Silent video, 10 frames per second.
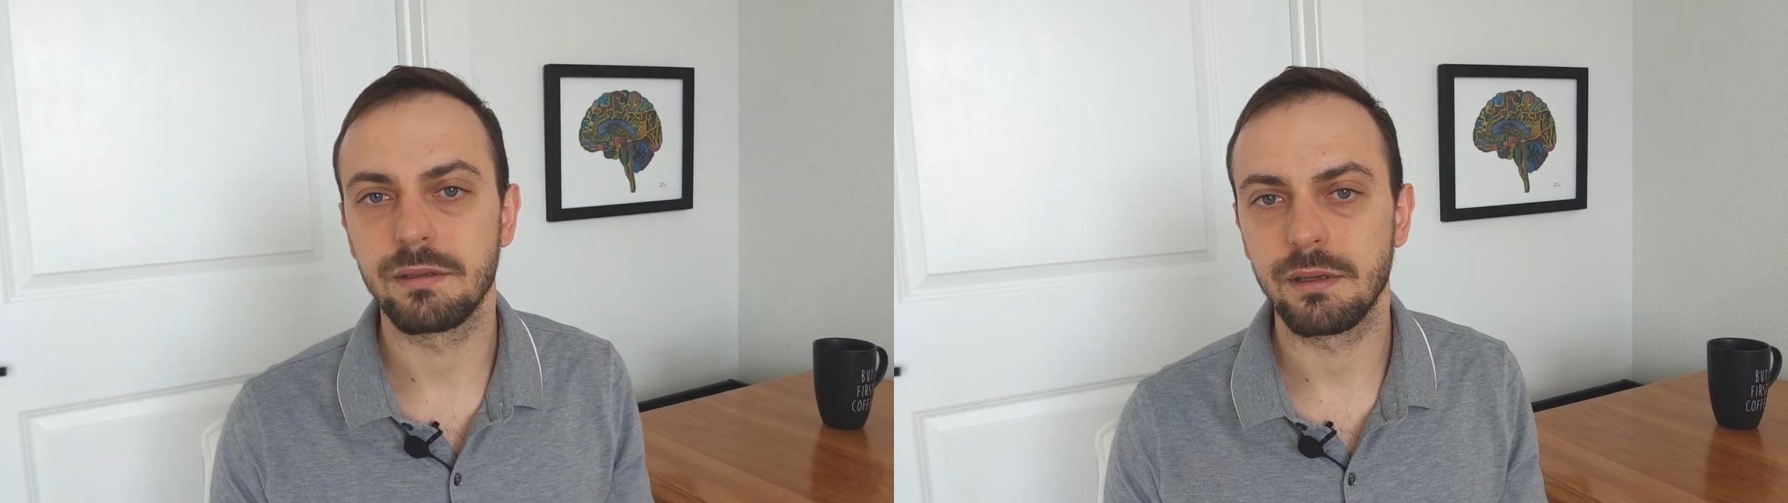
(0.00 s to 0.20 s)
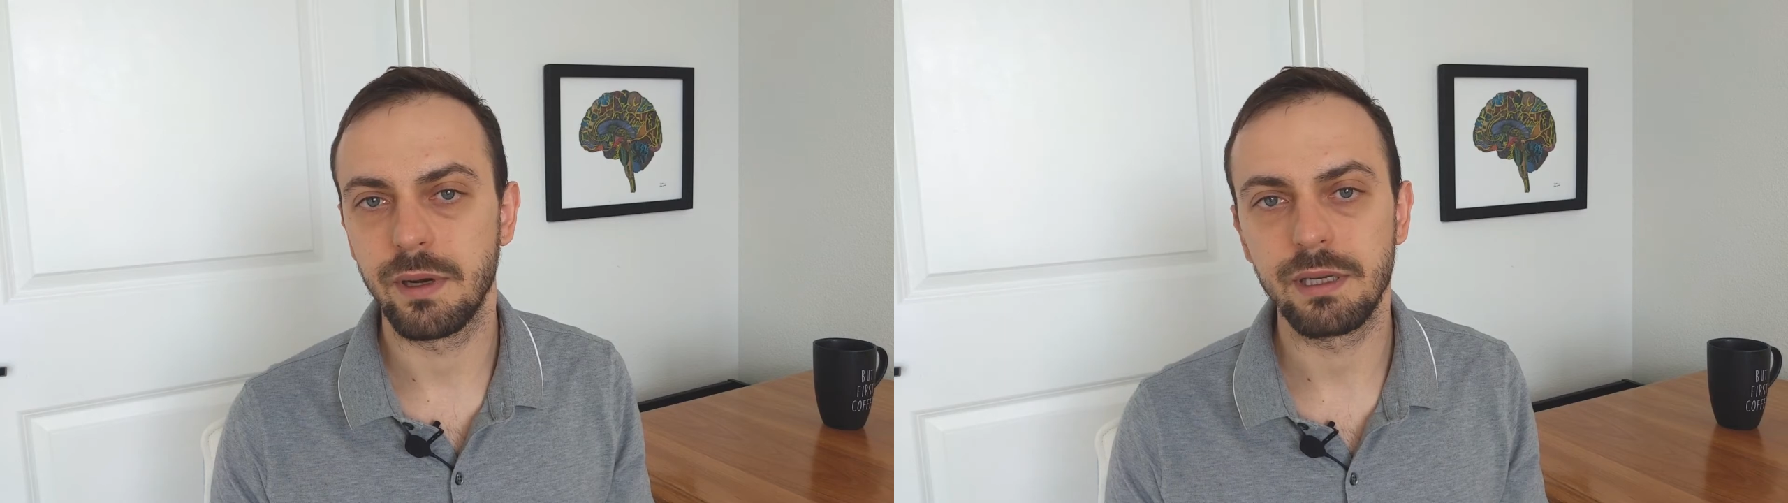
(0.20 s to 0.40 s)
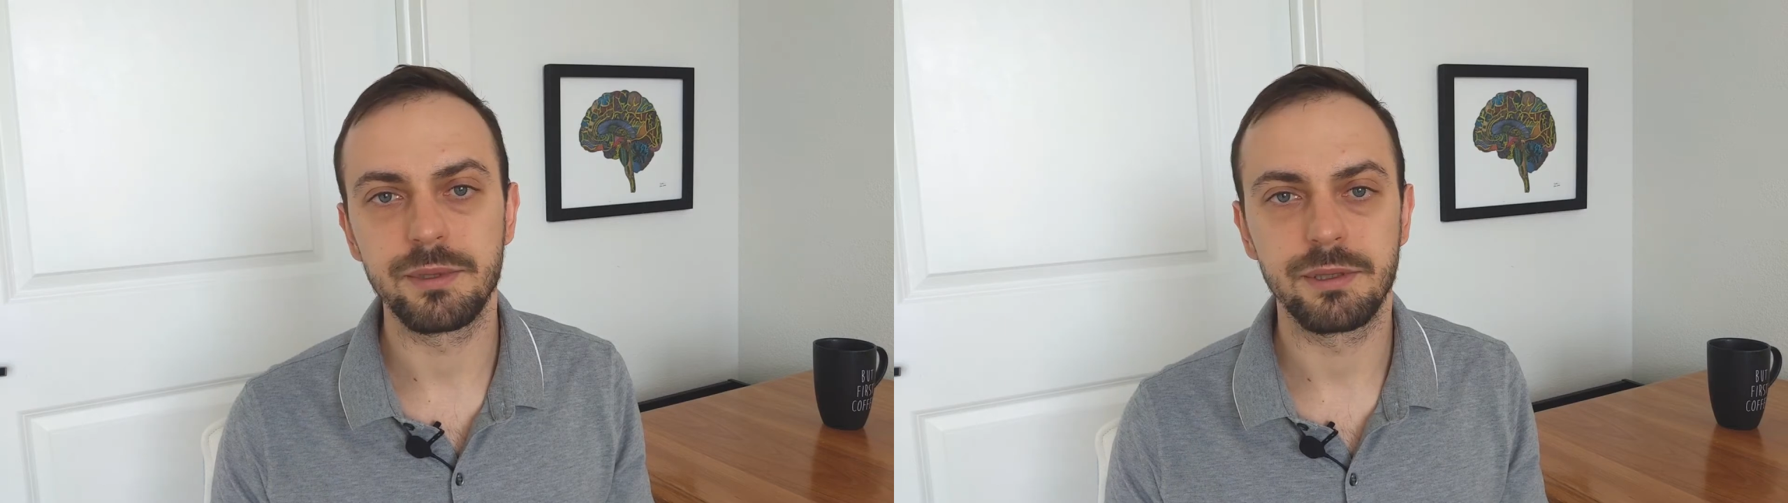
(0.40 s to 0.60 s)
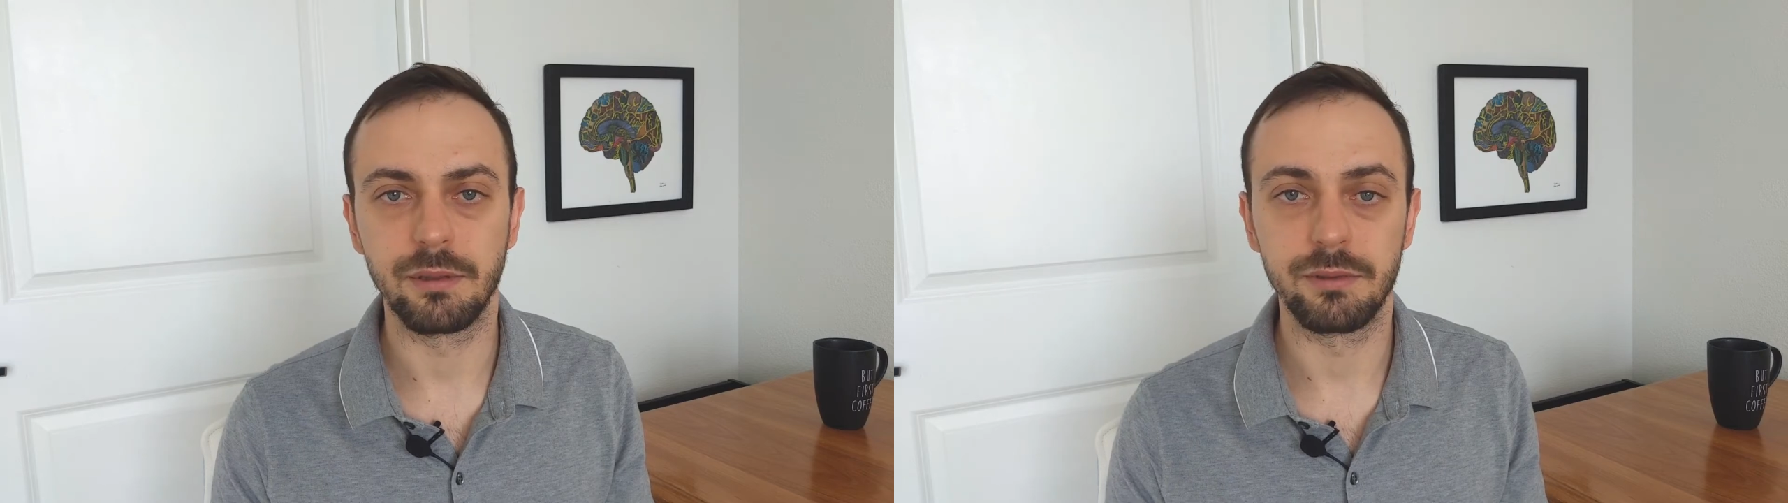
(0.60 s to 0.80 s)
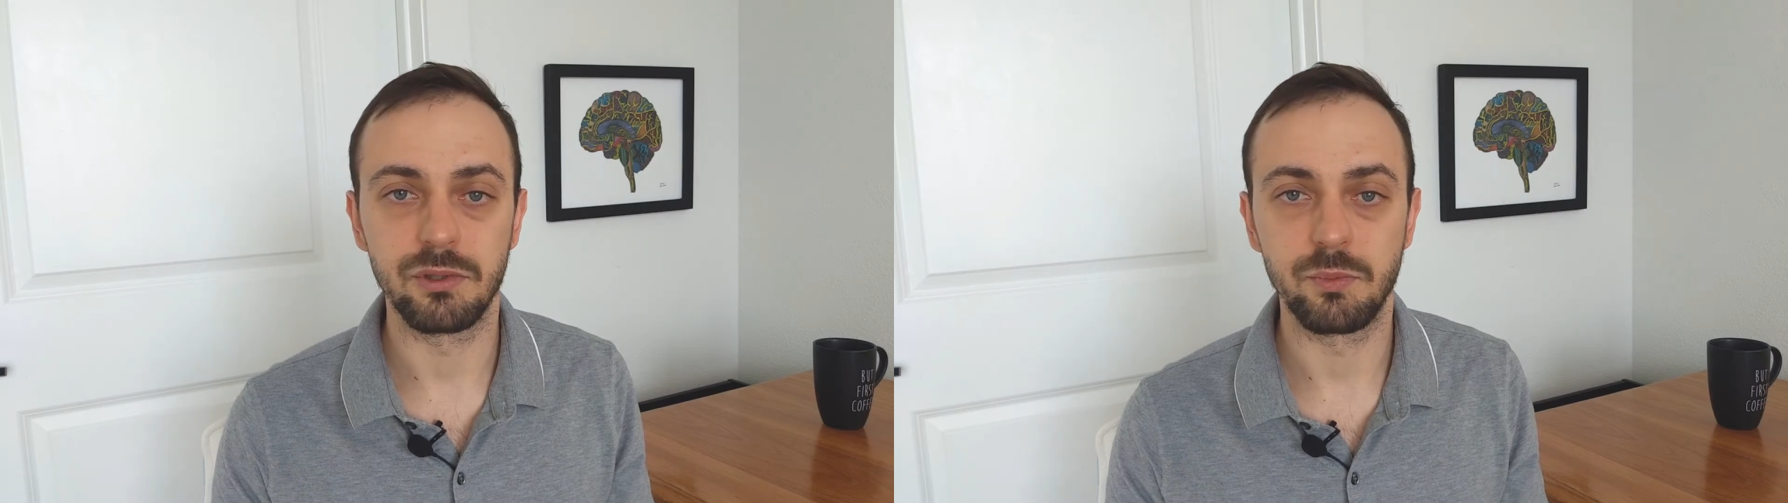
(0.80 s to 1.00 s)
Kratom
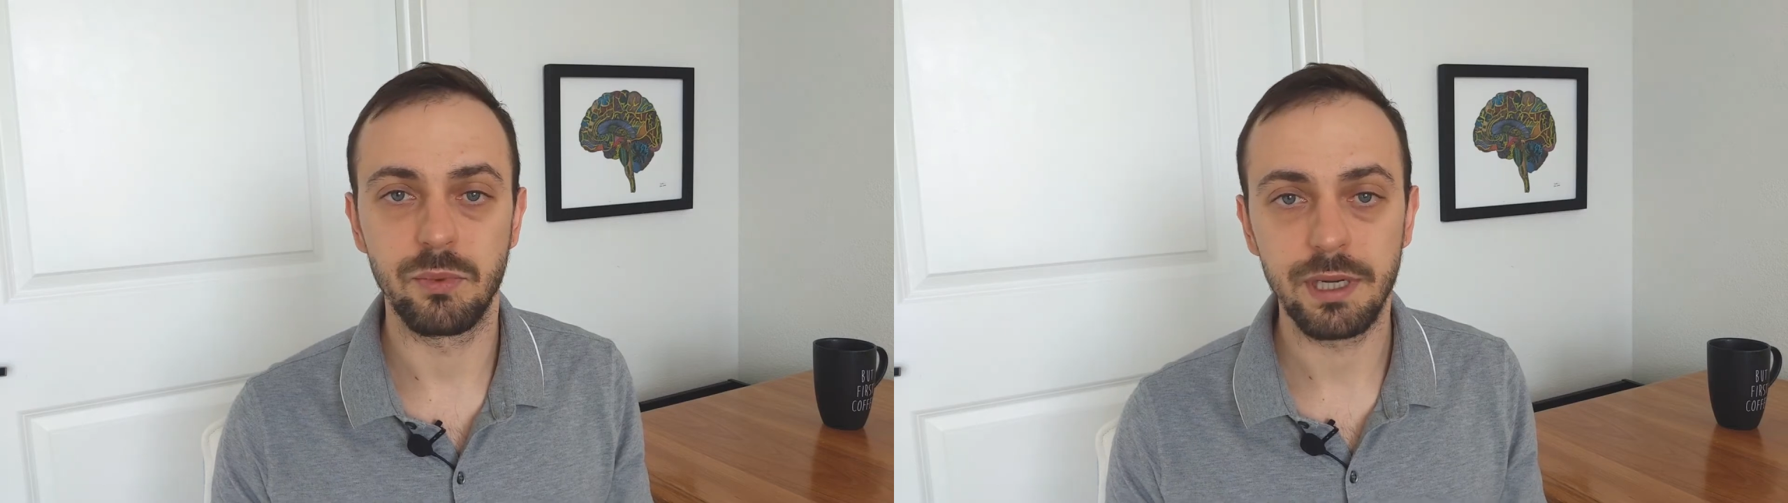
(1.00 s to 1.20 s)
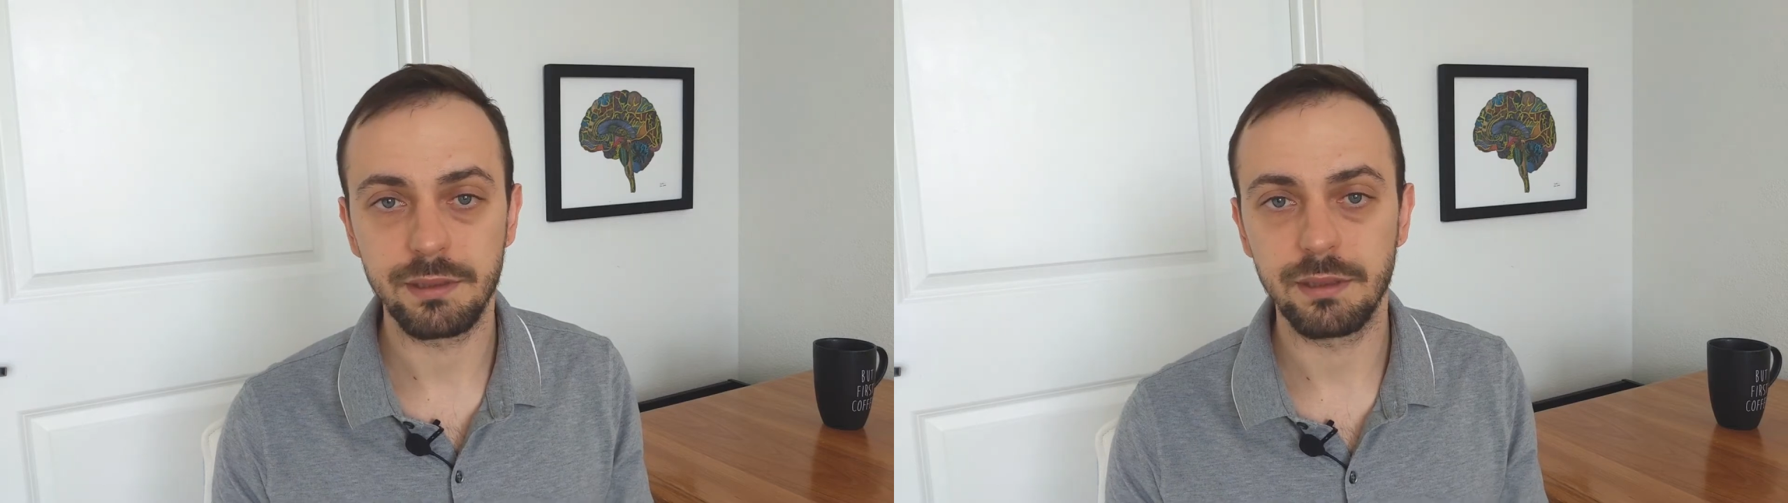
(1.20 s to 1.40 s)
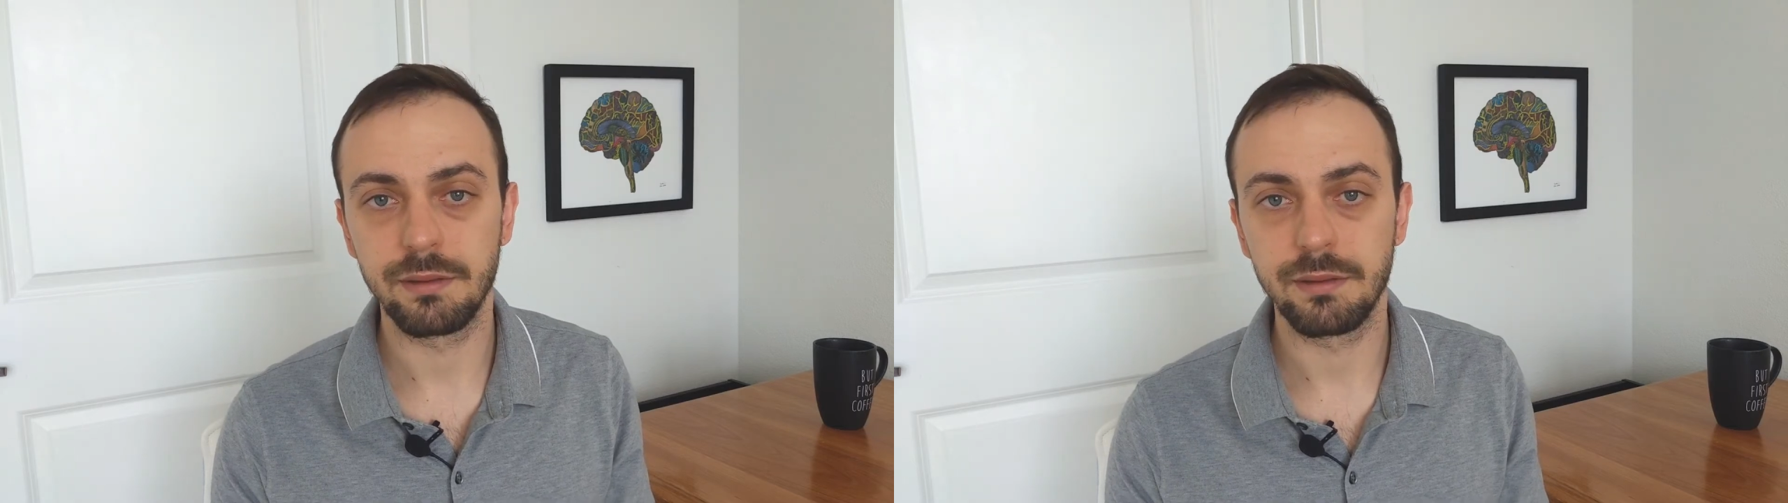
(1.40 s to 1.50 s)
started to spread